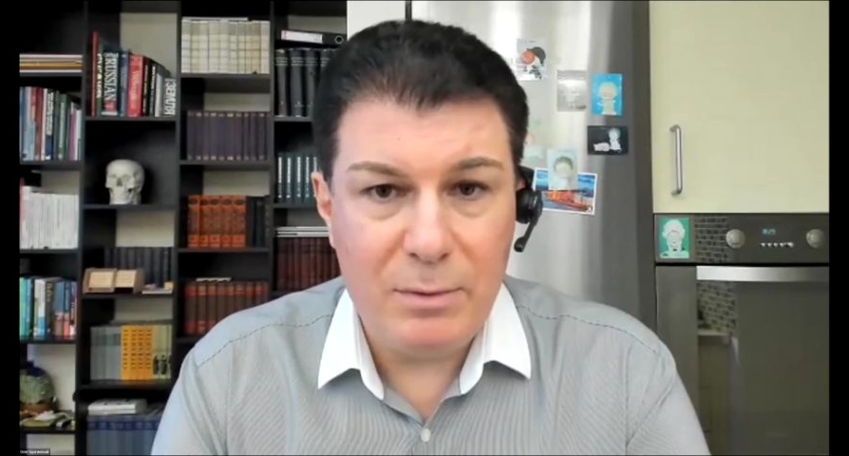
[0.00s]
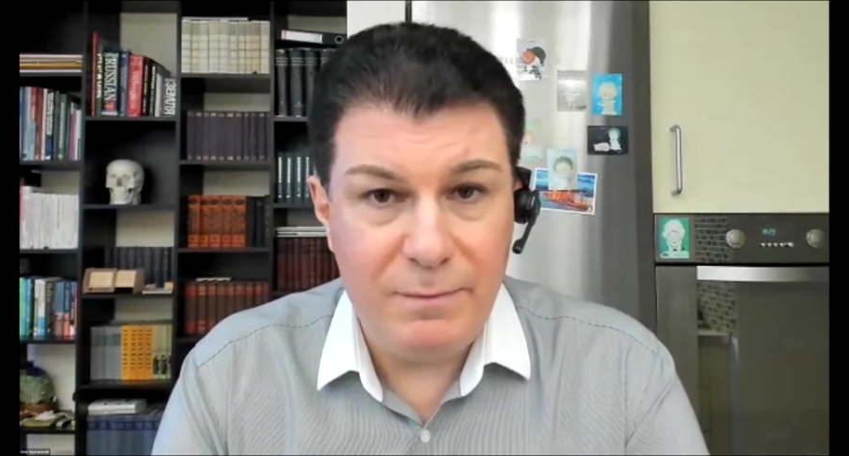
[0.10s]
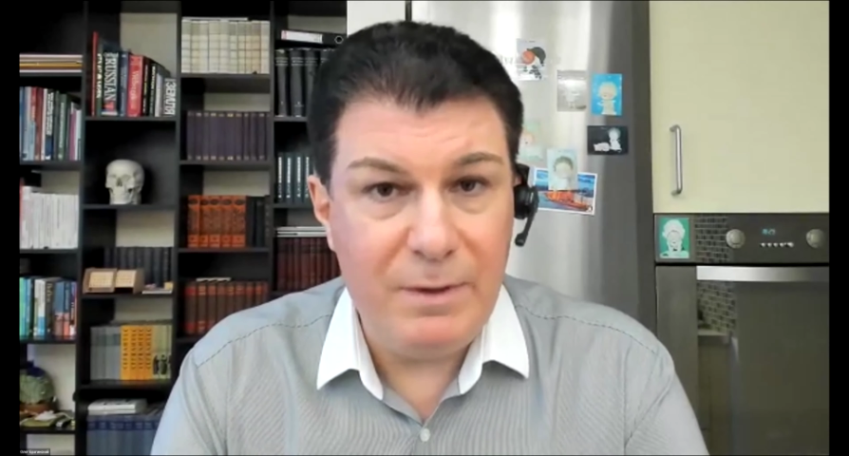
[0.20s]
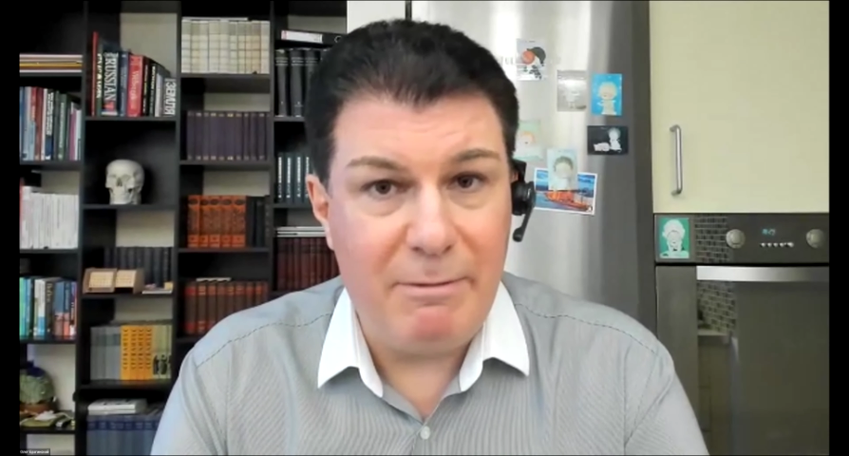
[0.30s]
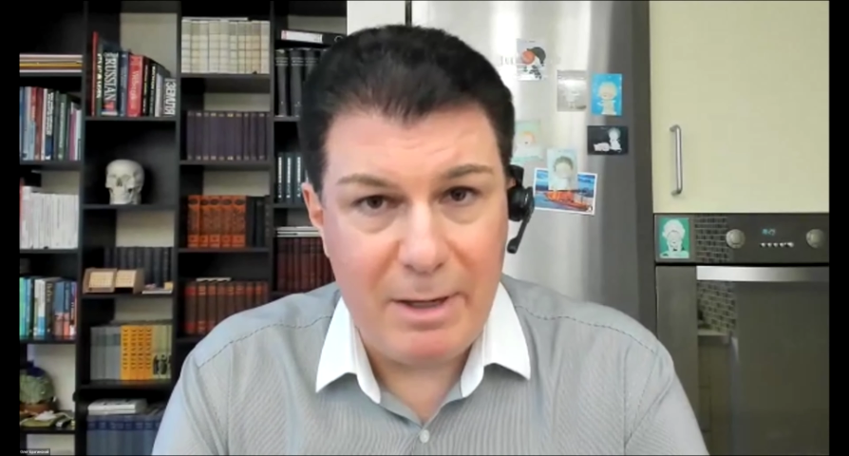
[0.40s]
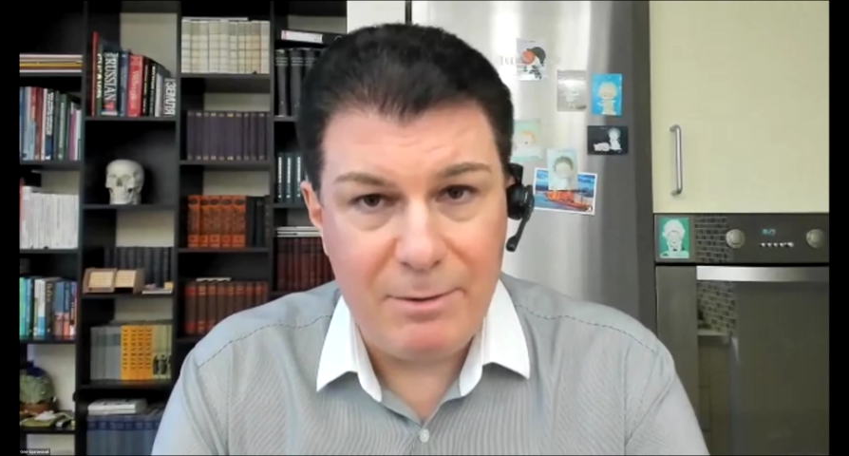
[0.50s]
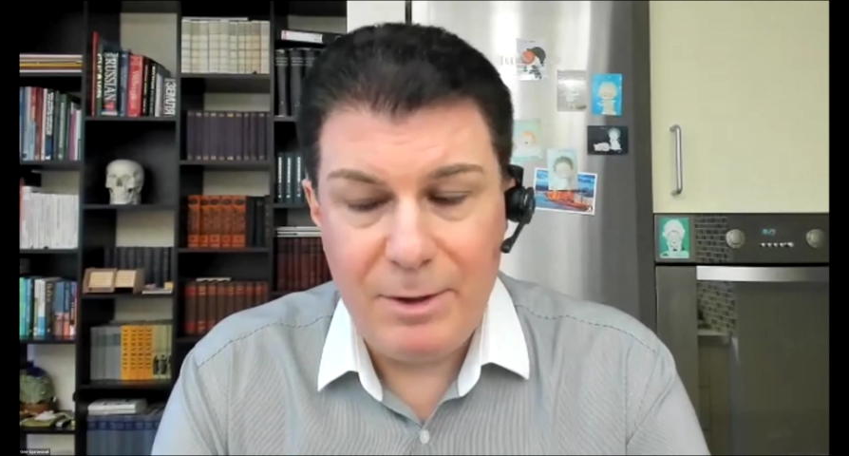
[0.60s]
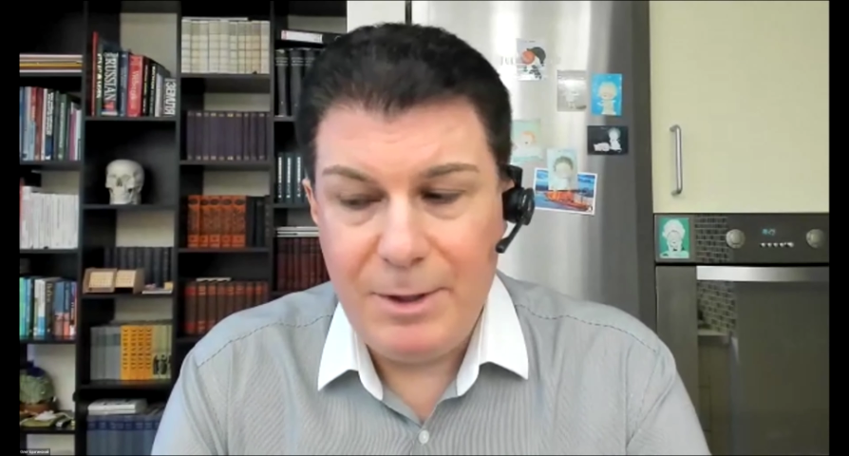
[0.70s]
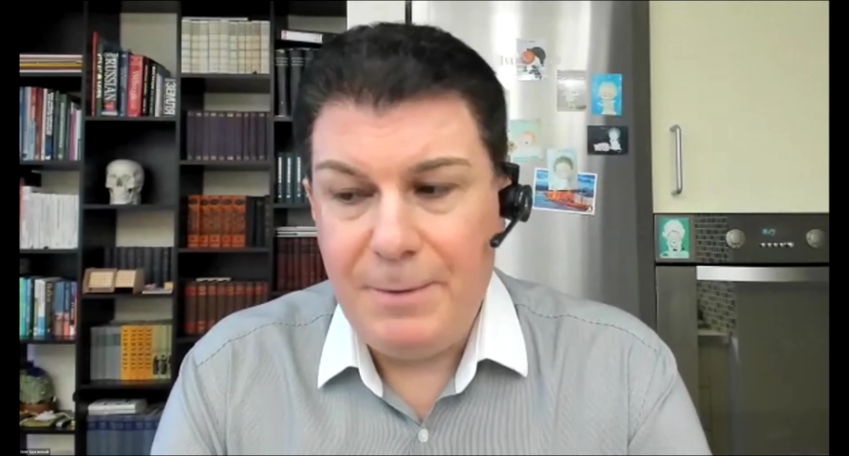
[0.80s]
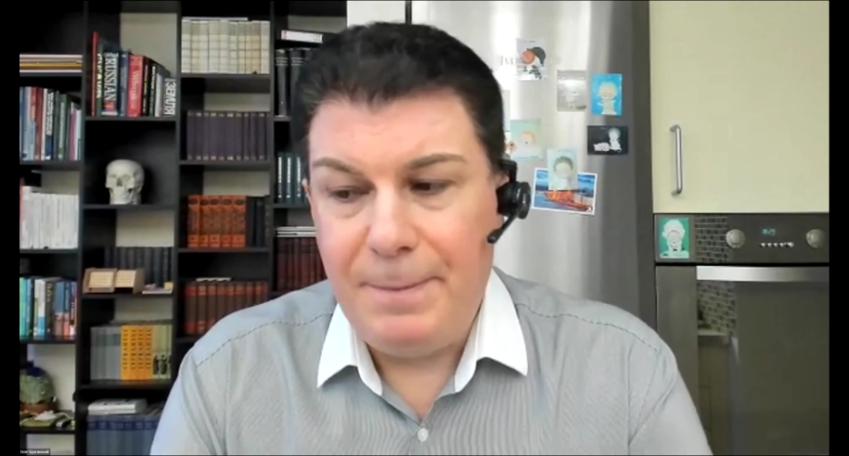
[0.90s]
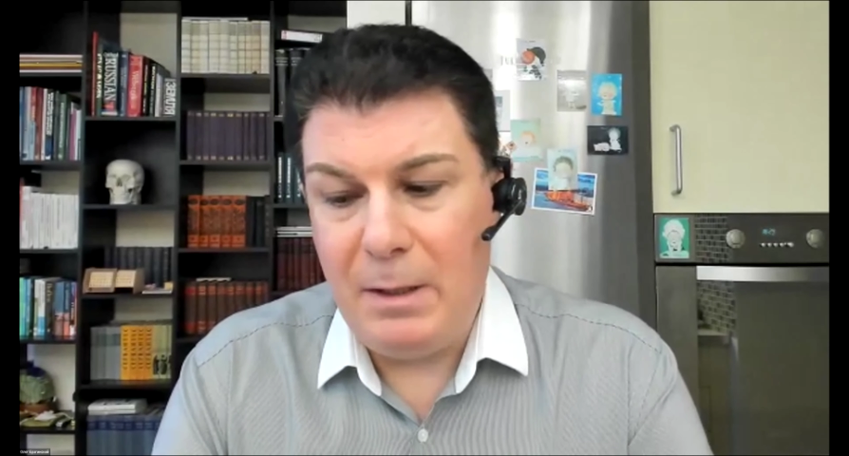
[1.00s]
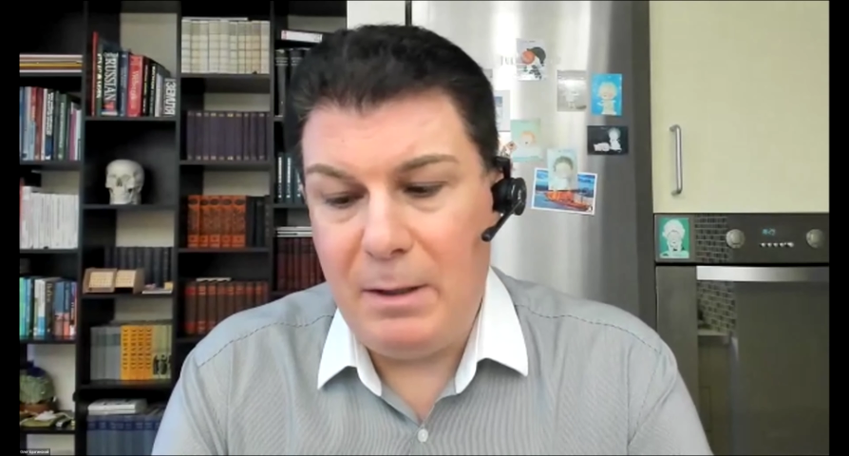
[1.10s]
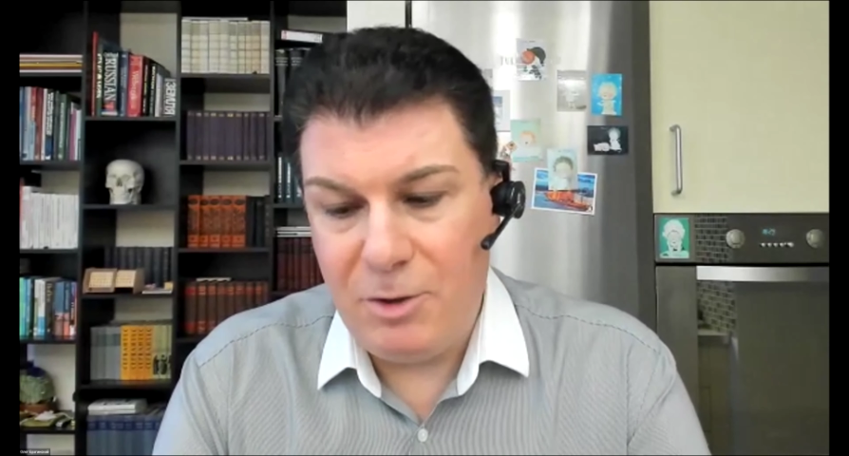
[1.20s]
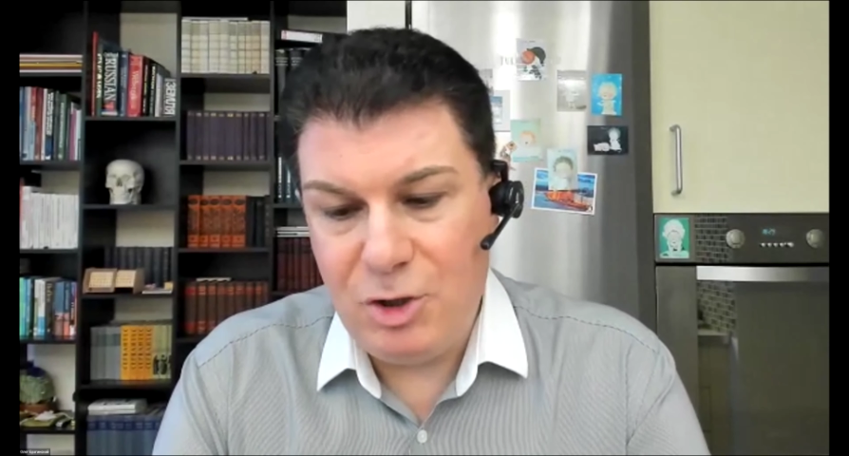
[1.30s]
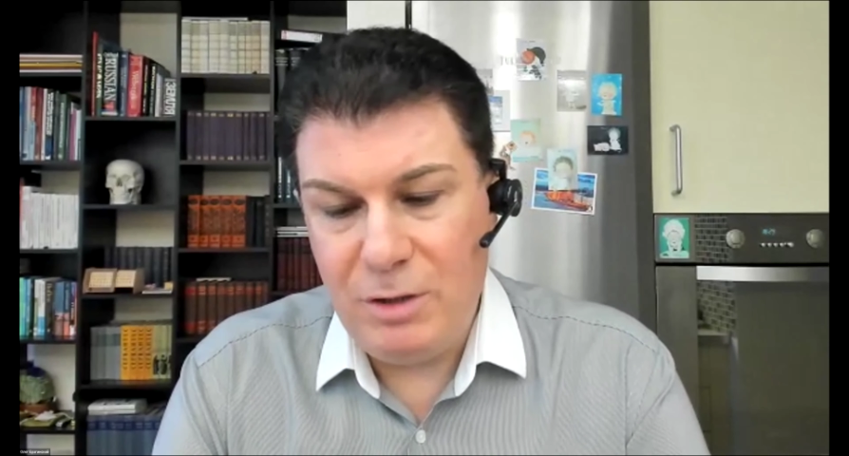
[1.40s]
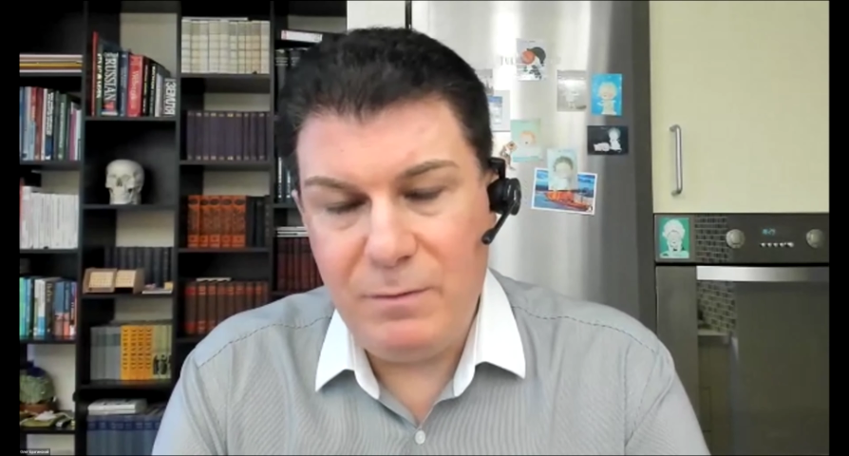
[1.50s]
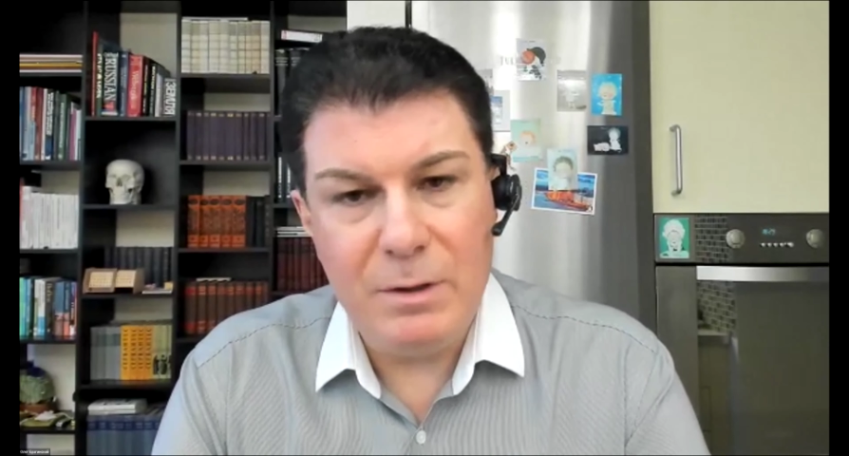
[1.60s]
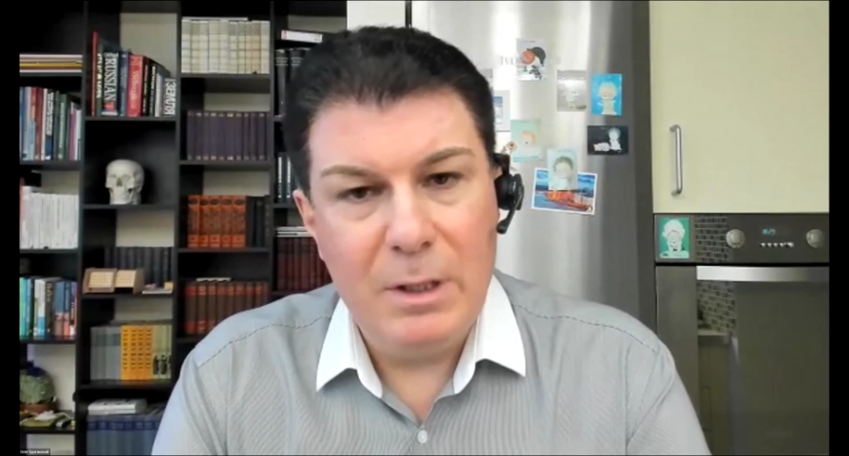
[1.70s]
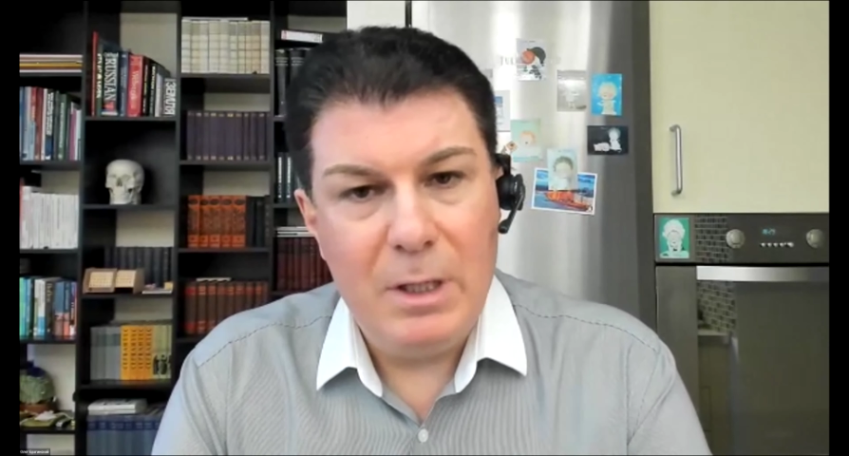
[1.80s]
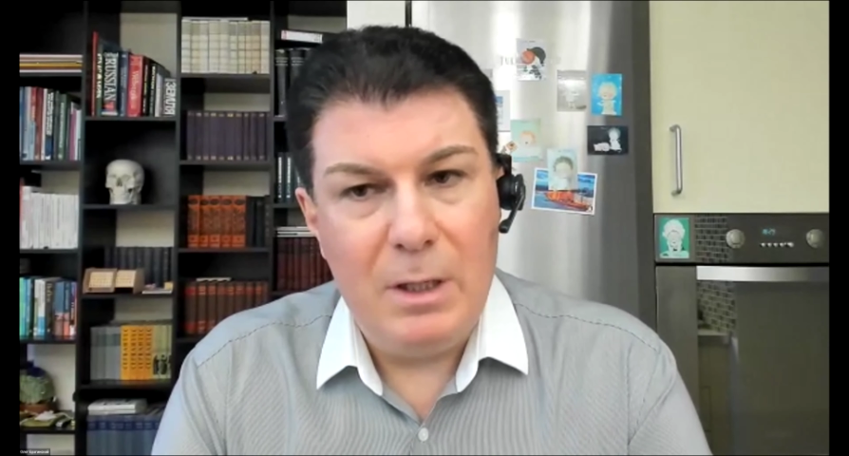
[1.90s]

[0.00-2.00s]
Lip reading: WinRAR archiver,